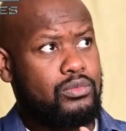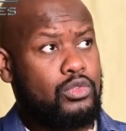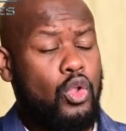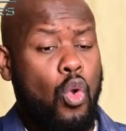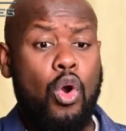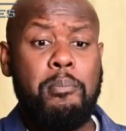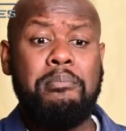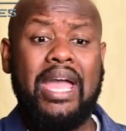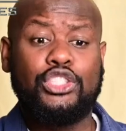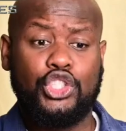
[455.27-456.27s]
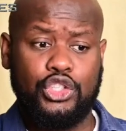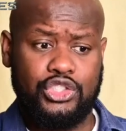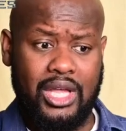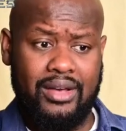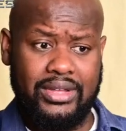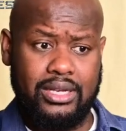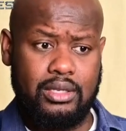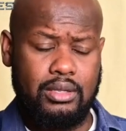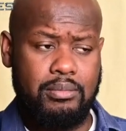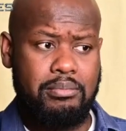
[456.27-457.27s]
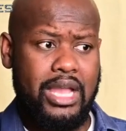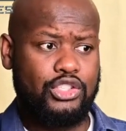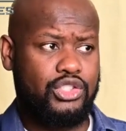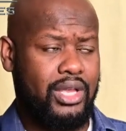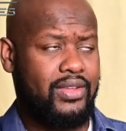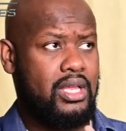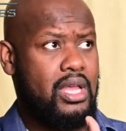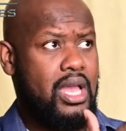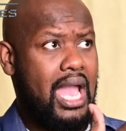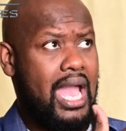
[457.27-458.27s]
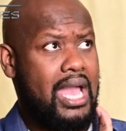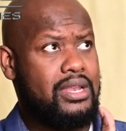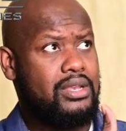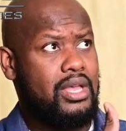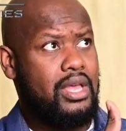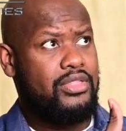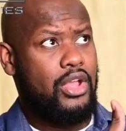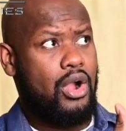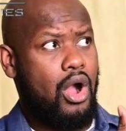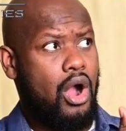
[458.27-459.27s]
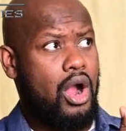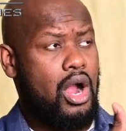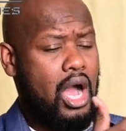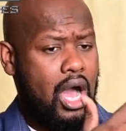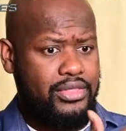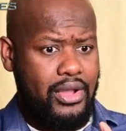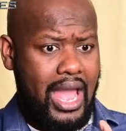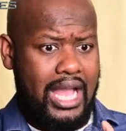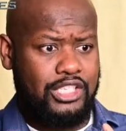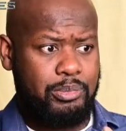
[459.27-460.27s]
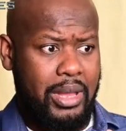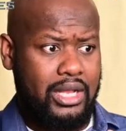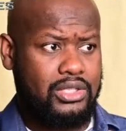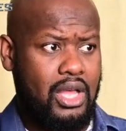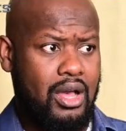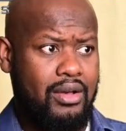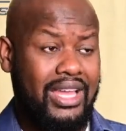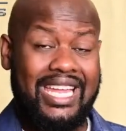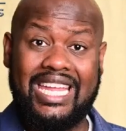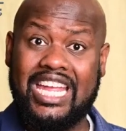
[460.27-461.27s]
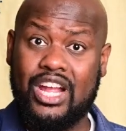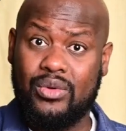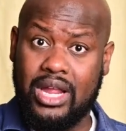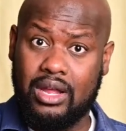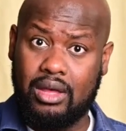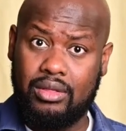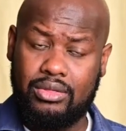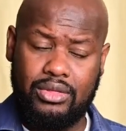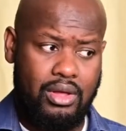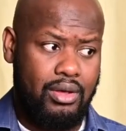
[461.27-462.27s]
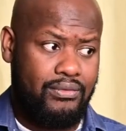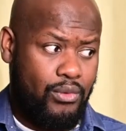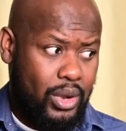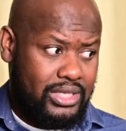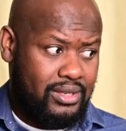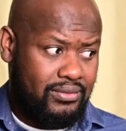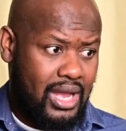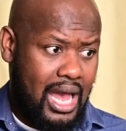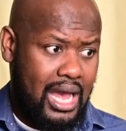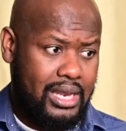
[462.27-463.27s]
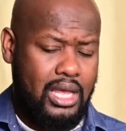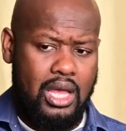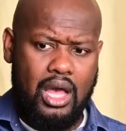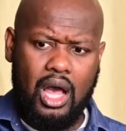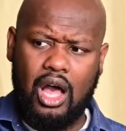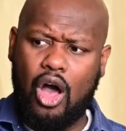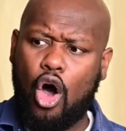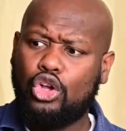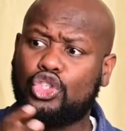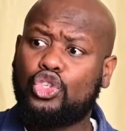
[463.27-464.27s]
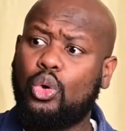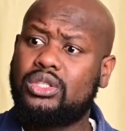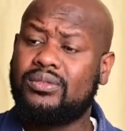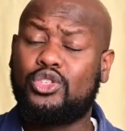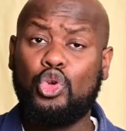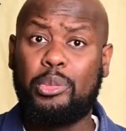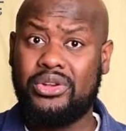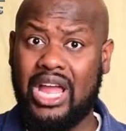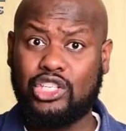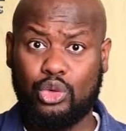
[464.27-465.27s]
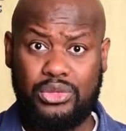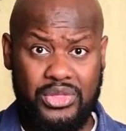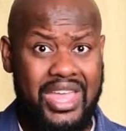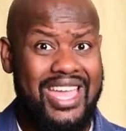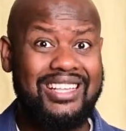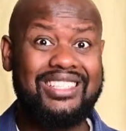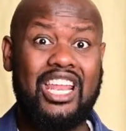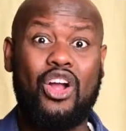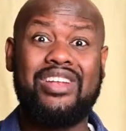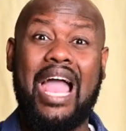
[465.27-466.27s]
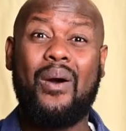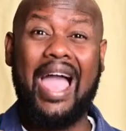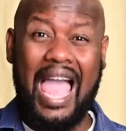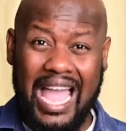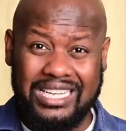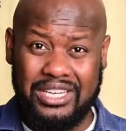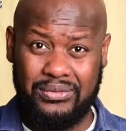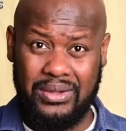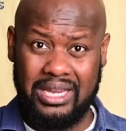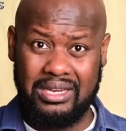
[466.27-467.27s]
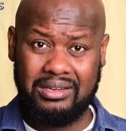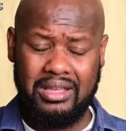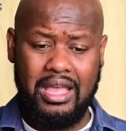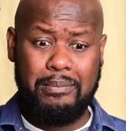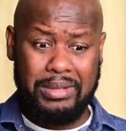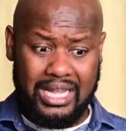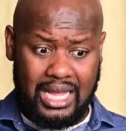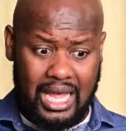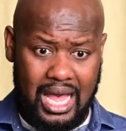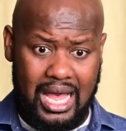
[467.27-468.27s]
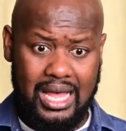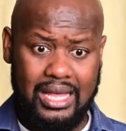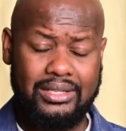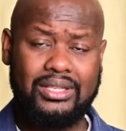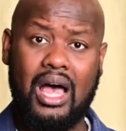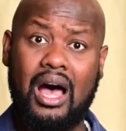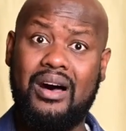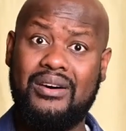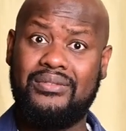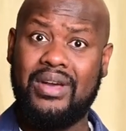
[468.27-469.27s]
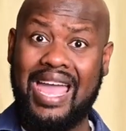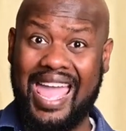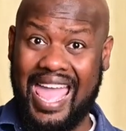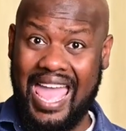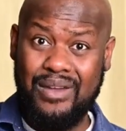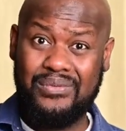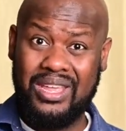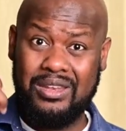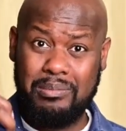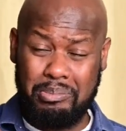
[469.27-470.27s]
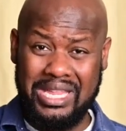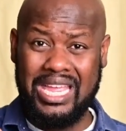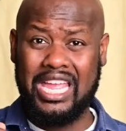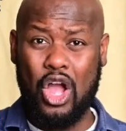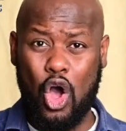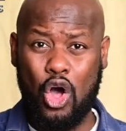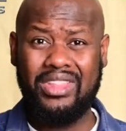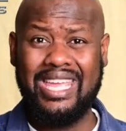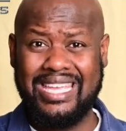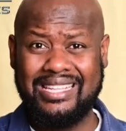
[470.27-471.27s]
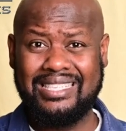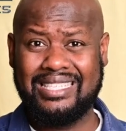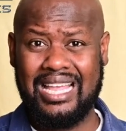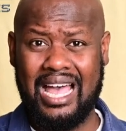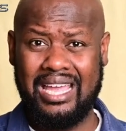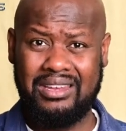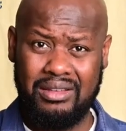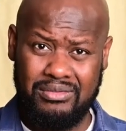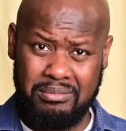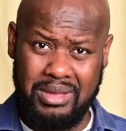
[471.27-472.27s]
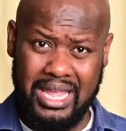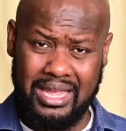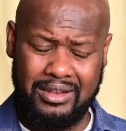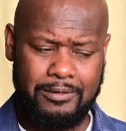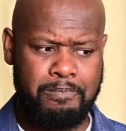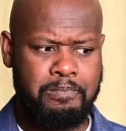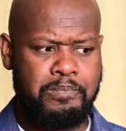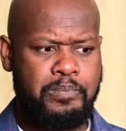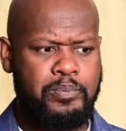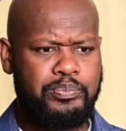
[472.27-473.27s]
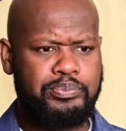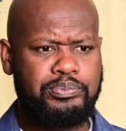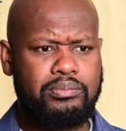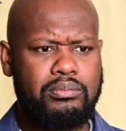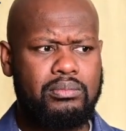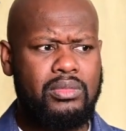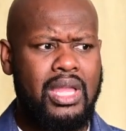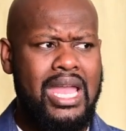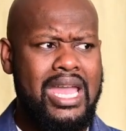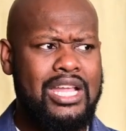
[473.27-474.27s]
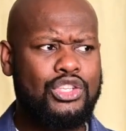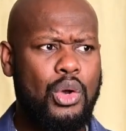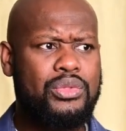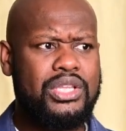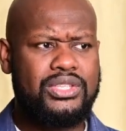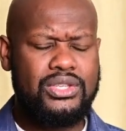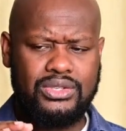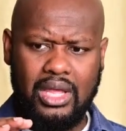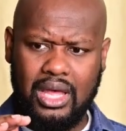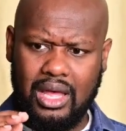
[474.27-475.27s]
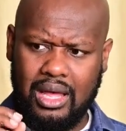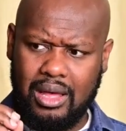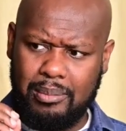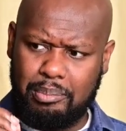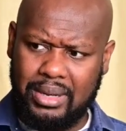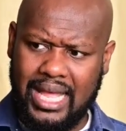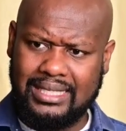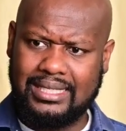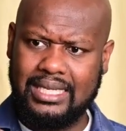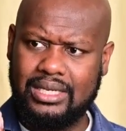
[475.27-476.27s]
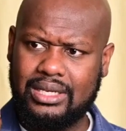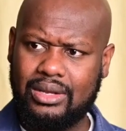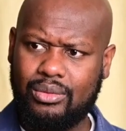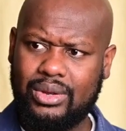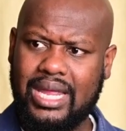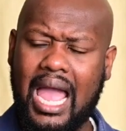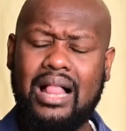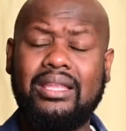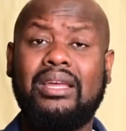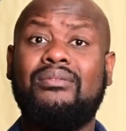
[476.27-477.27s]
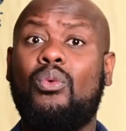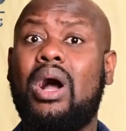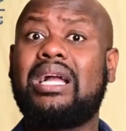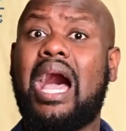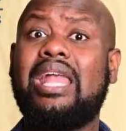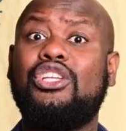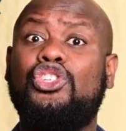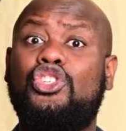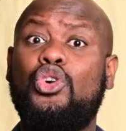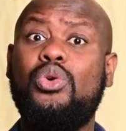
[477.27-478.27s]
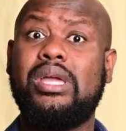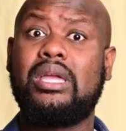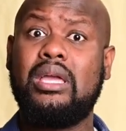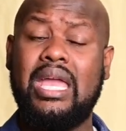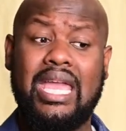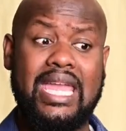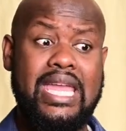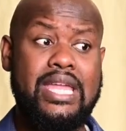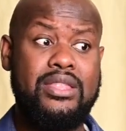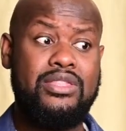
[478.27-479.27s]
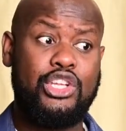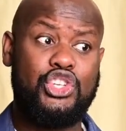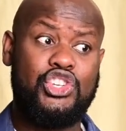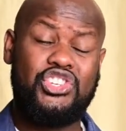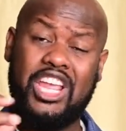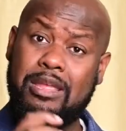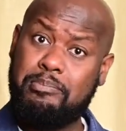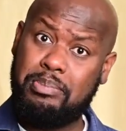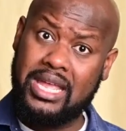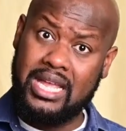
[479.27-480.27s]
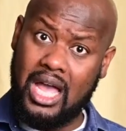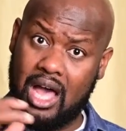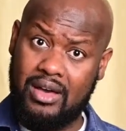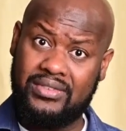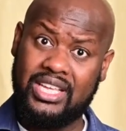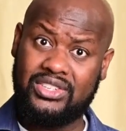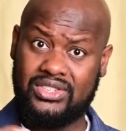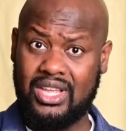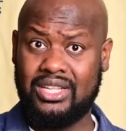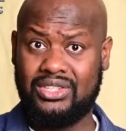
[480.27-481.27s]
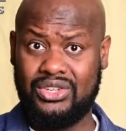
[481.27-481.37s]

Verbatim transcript: or measures of it, measures of it, and there are other aspects of hearing the voice of God, uh, all sorts of supernatural things that are now activated because of heaven being on the inside of man. And, and so, this is a, a blessed reality of what God is doing in the shaping of his sons and